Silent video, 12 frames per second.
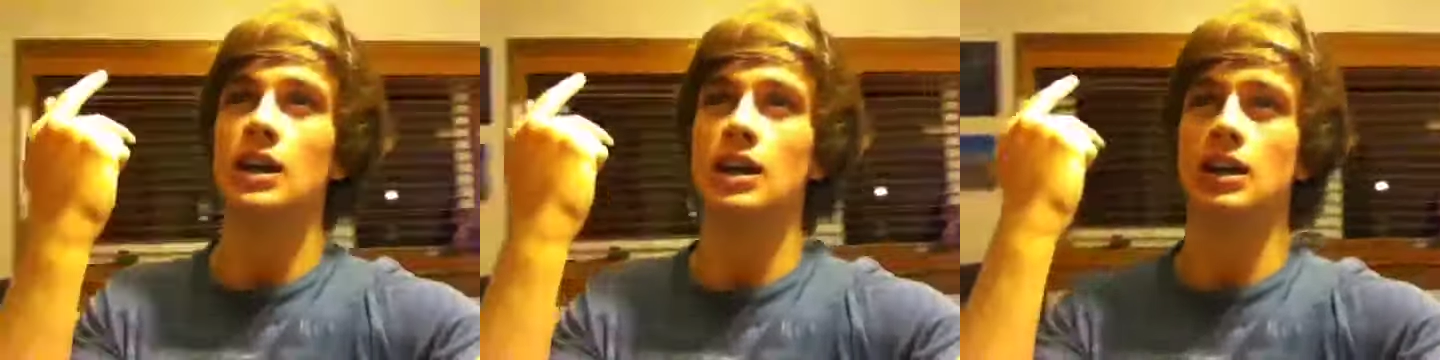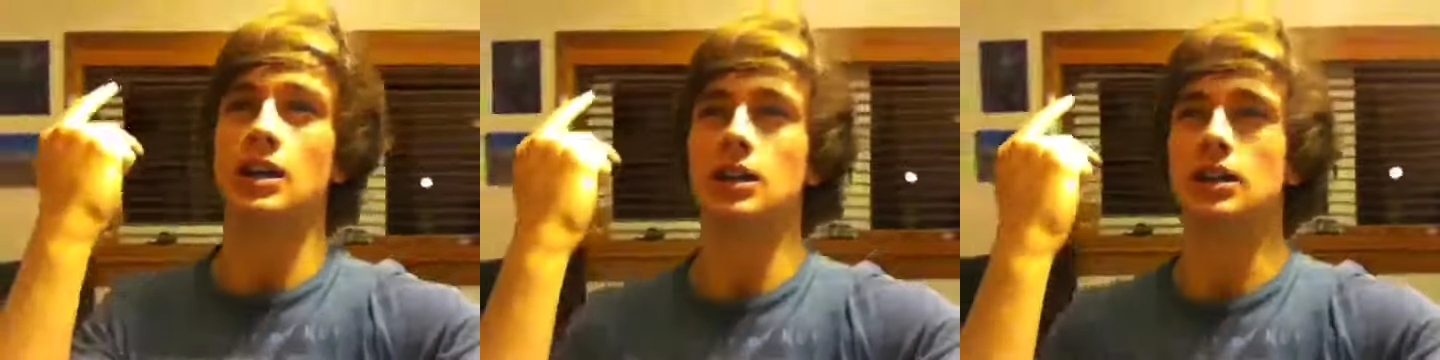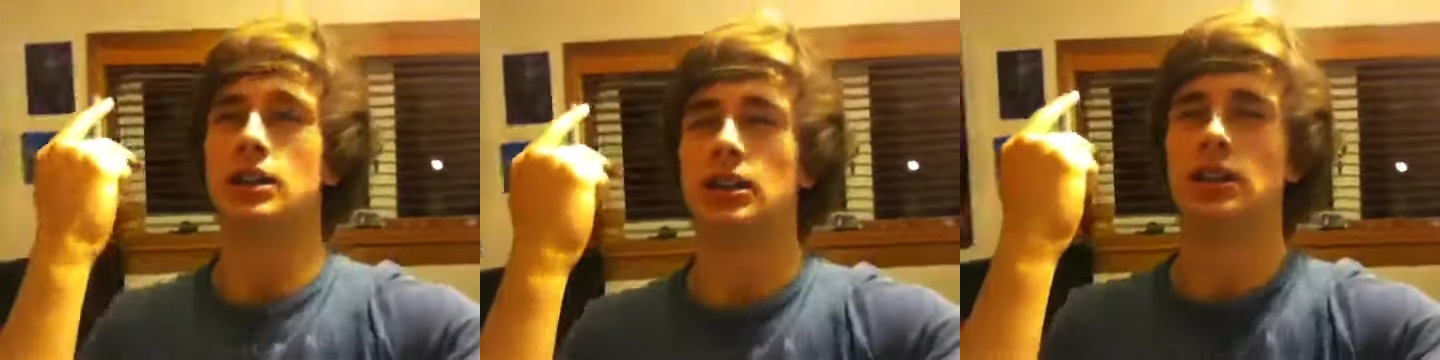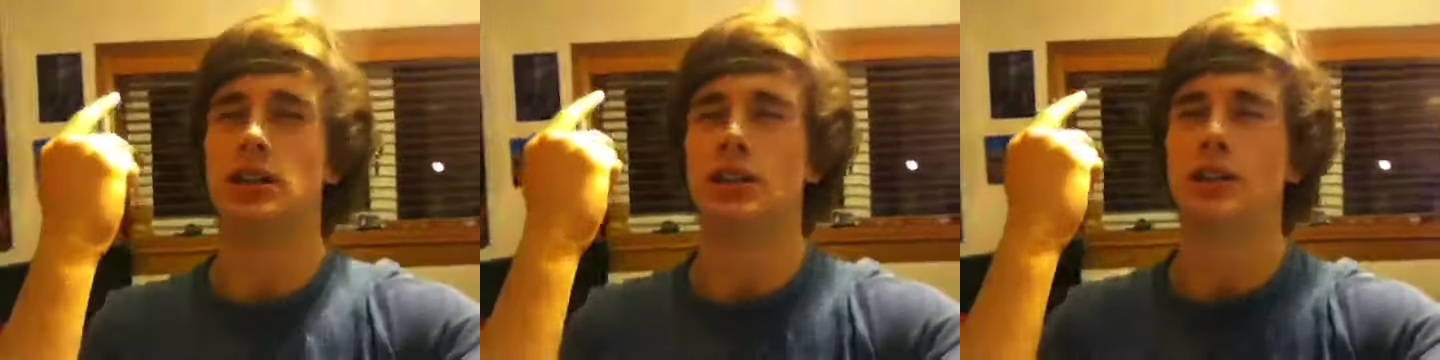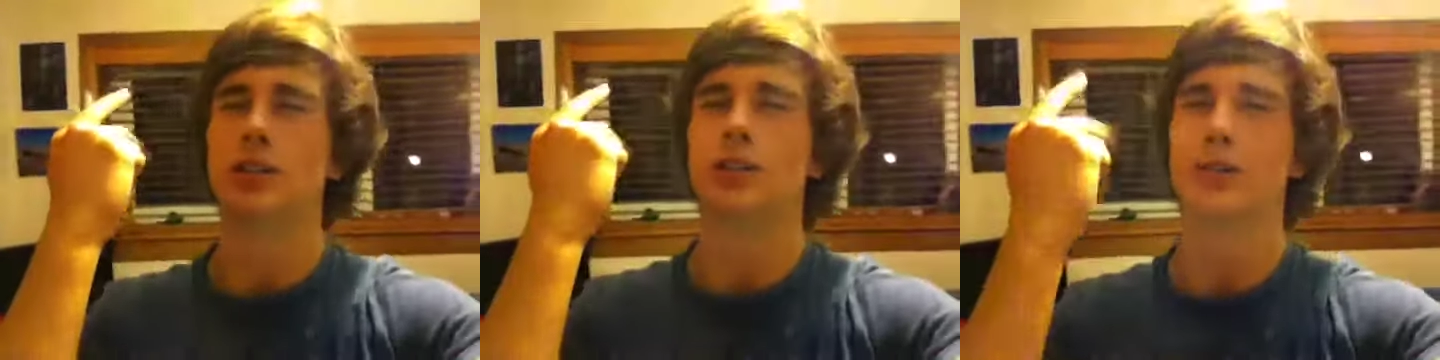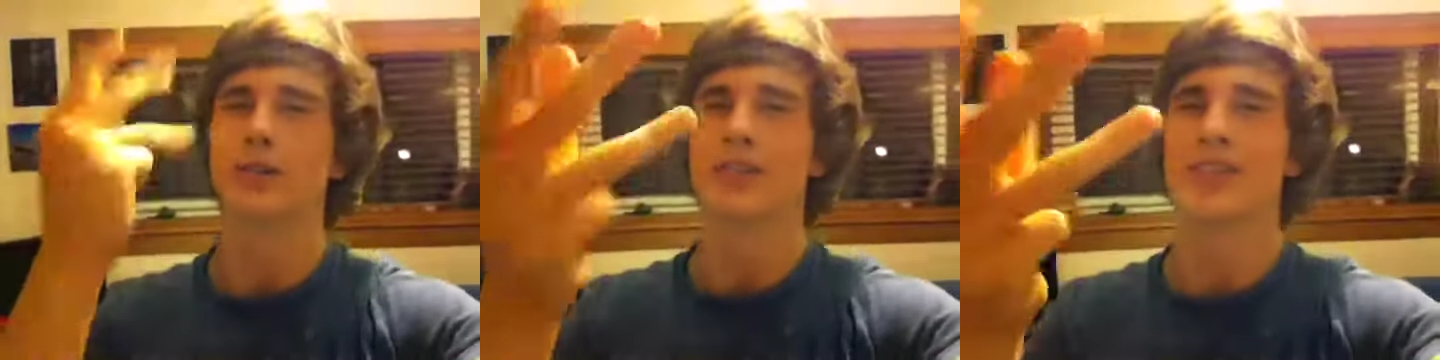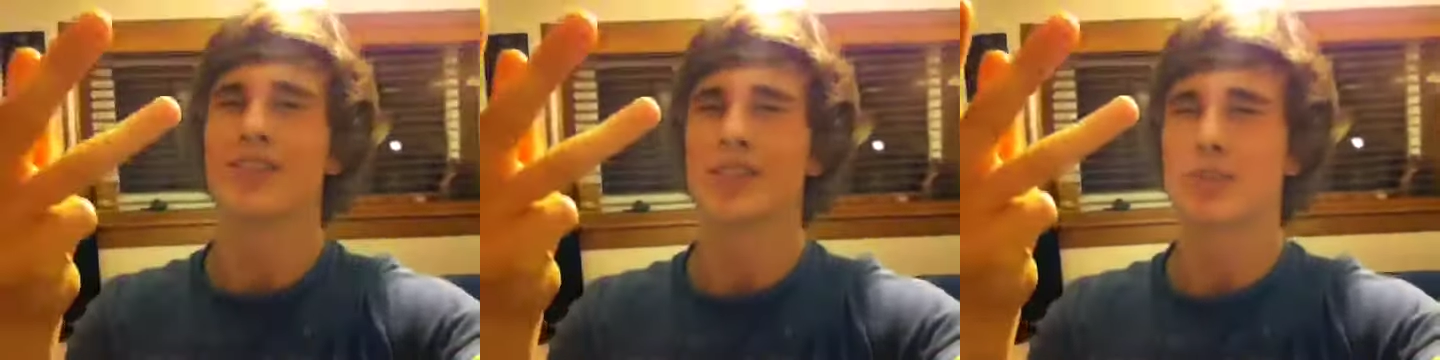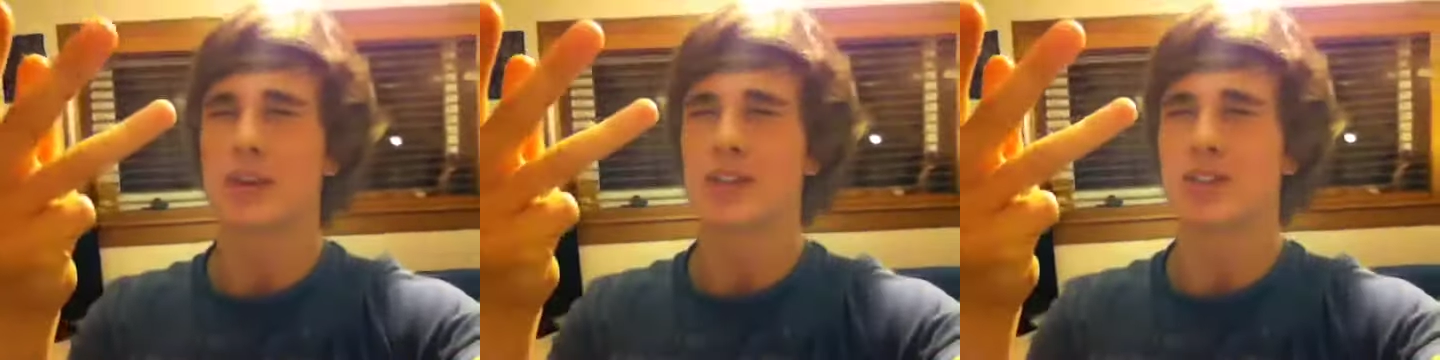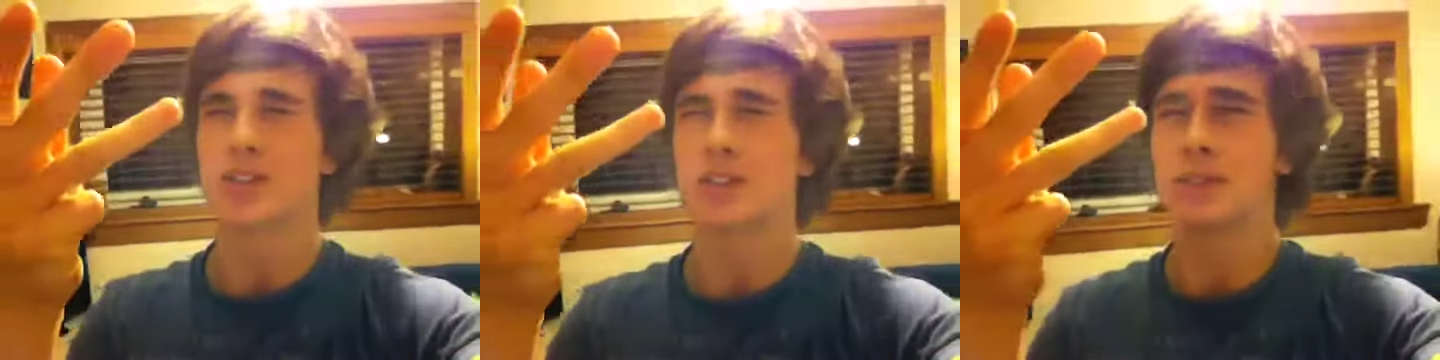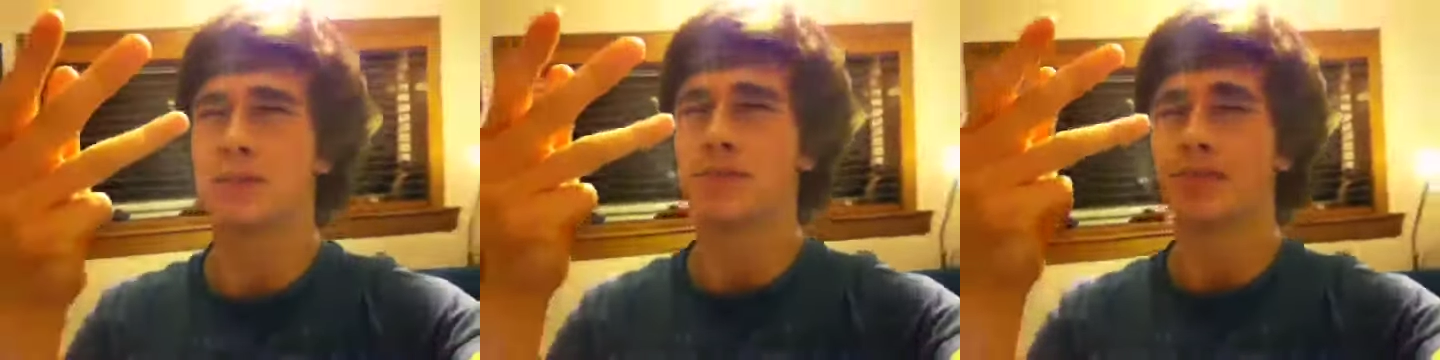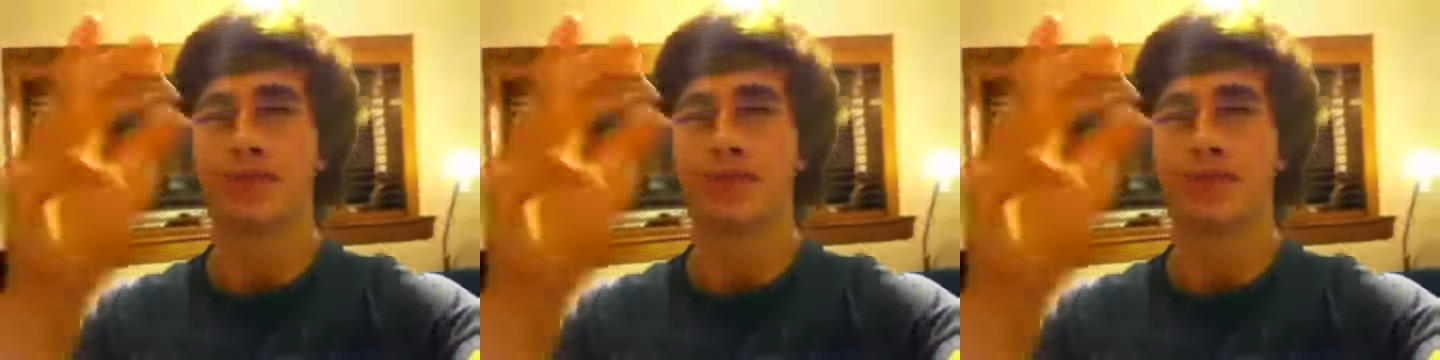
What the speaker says: Octavia Spencer.